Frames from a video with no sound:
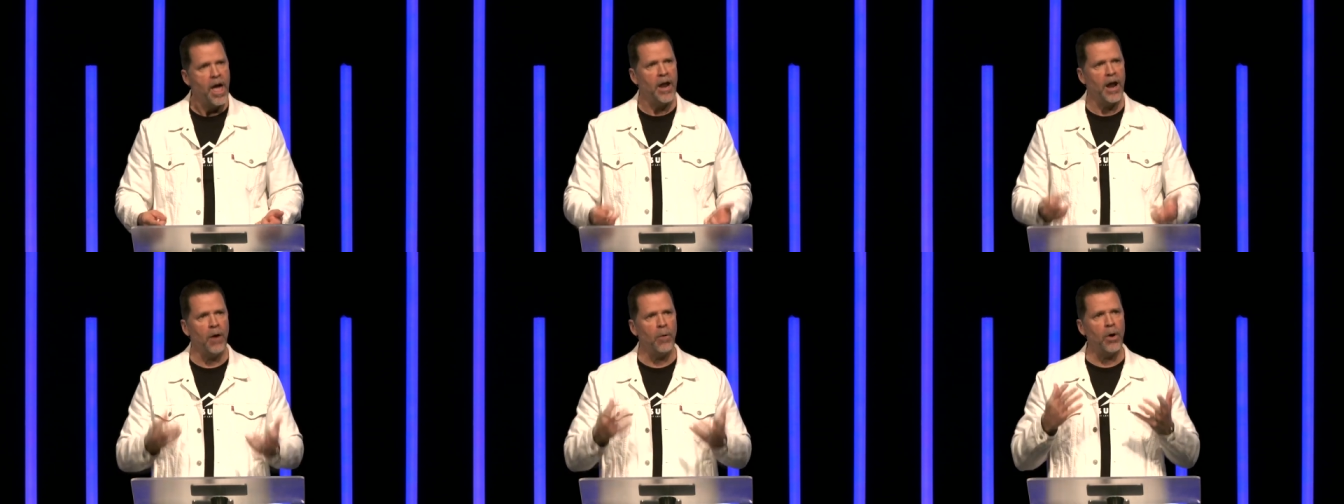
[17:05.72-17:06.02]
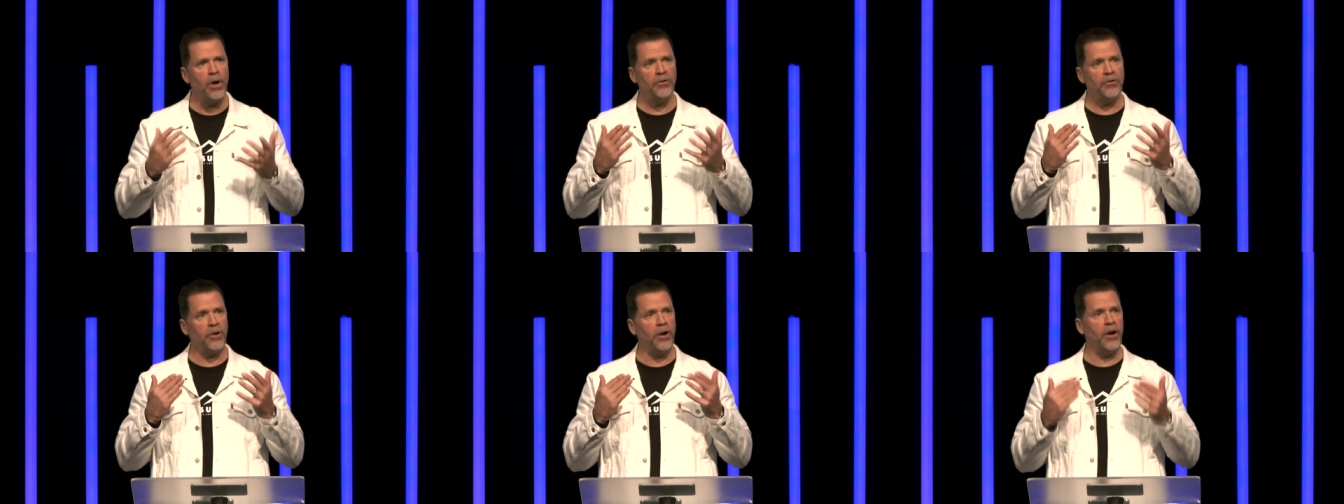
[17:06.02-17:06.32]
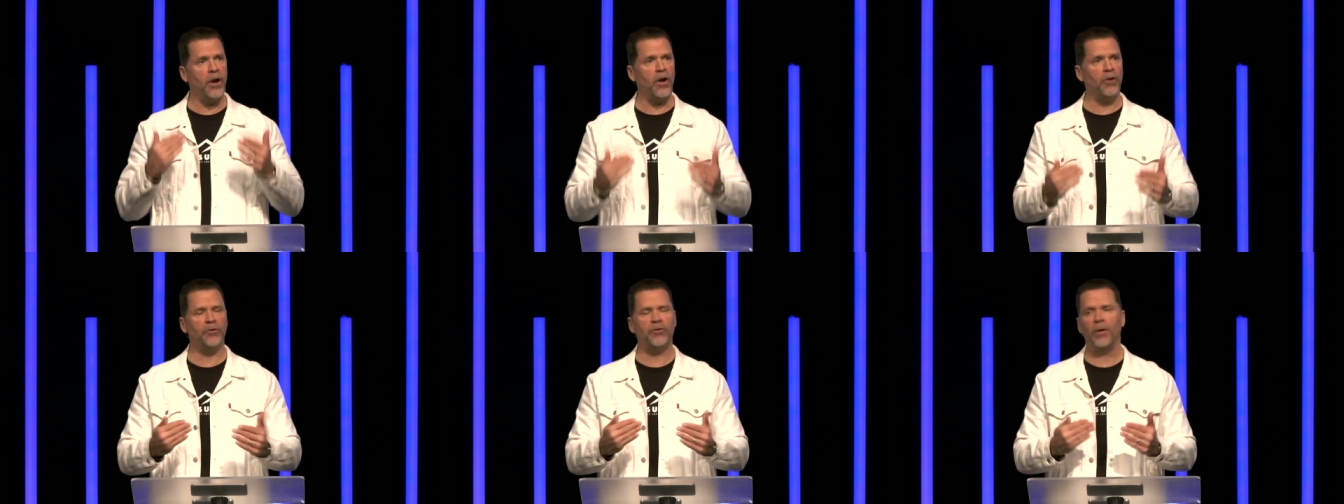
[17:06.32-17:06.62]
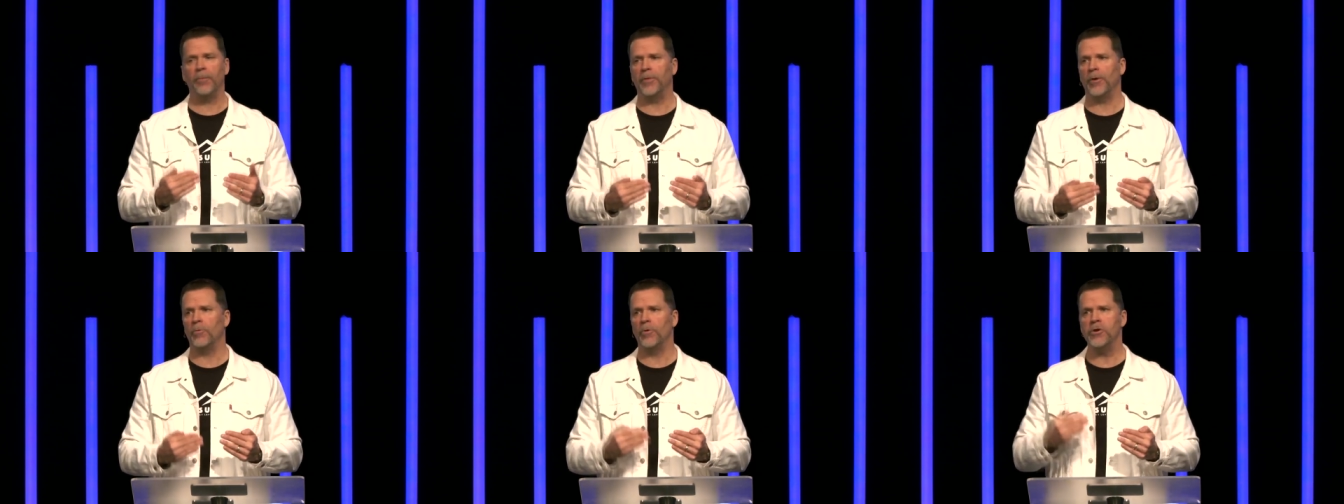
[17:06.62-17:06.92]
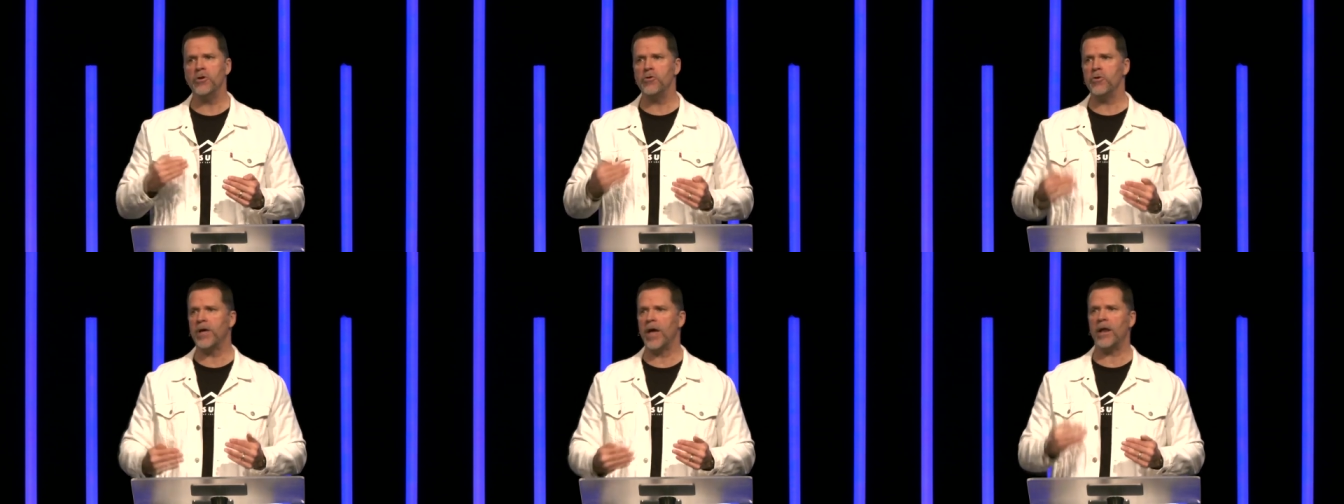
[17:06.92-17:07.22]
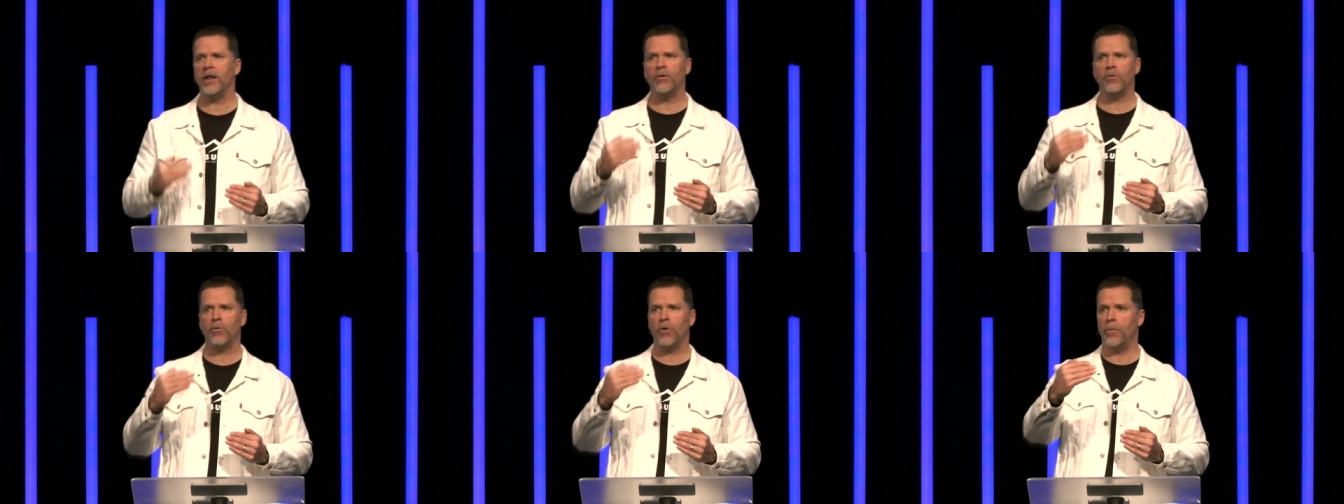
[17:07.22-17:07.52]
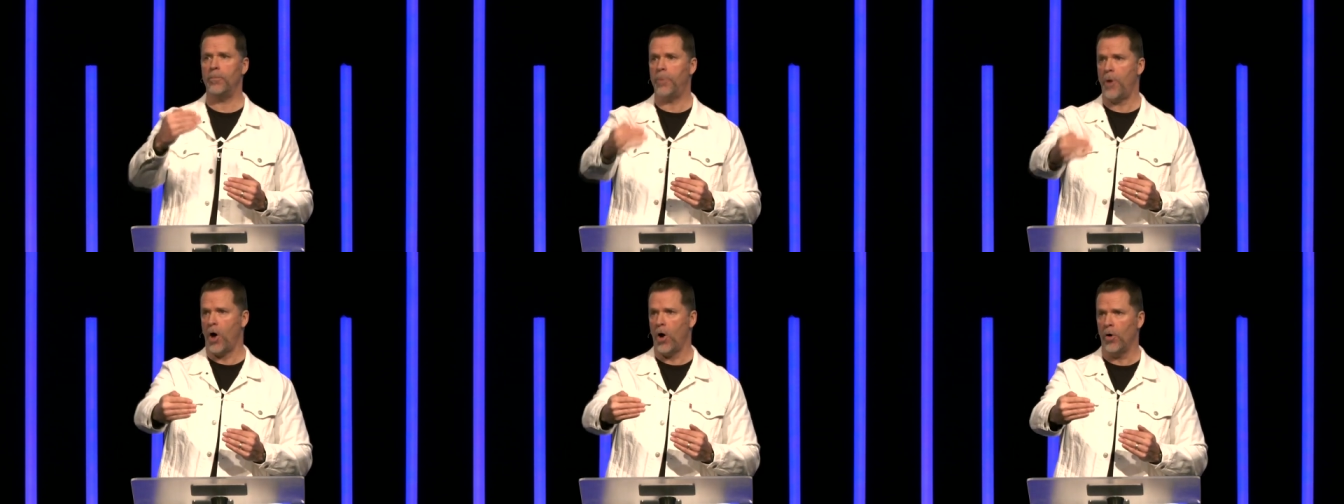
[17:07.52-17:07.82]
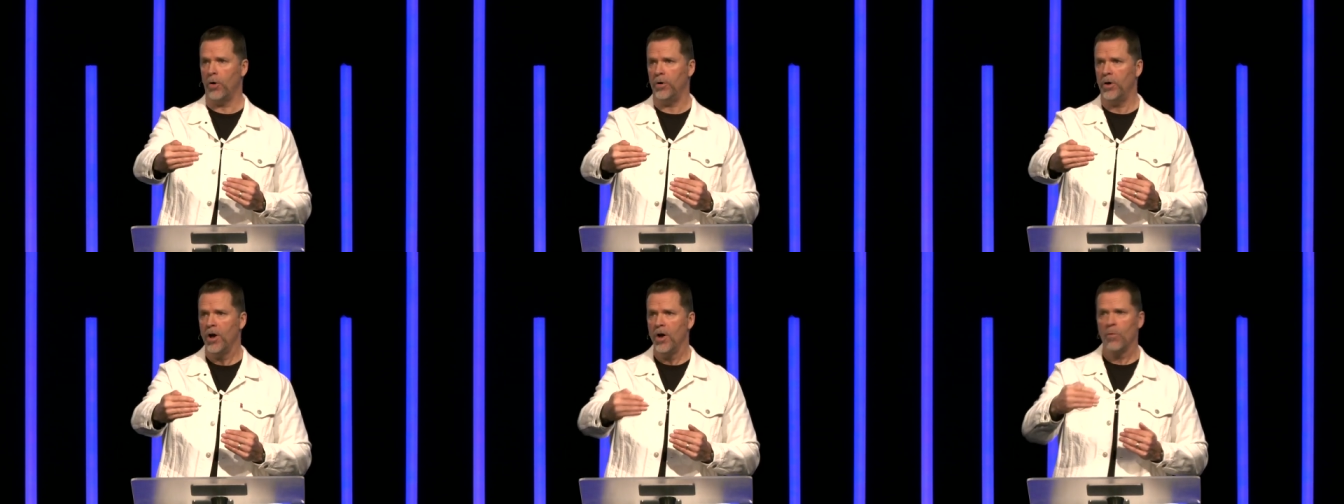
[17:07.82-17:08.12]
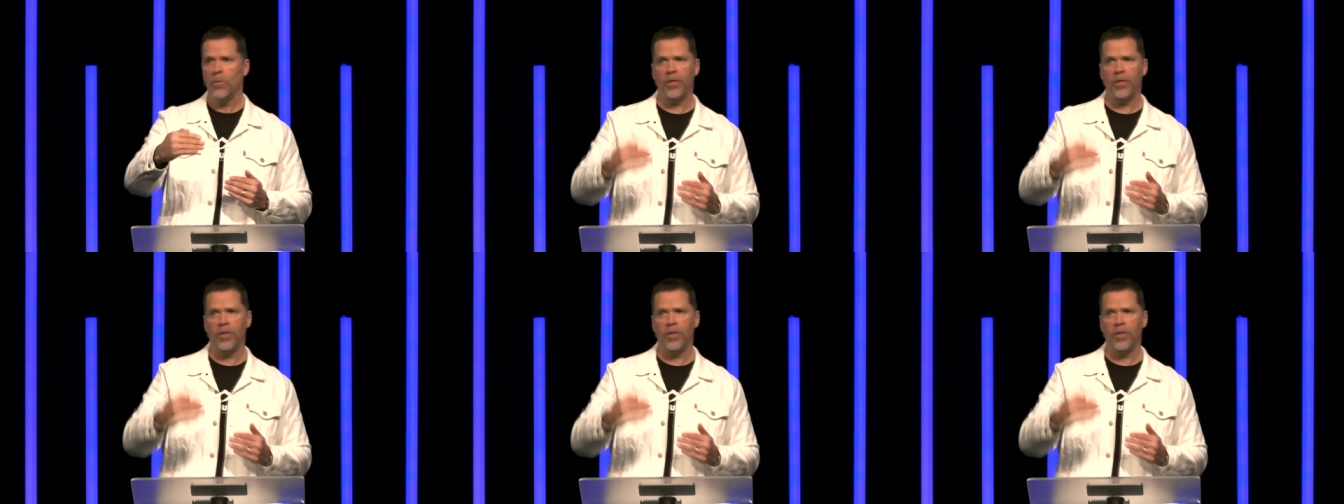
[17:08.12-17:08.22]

And I want you to know something. When you get into a boat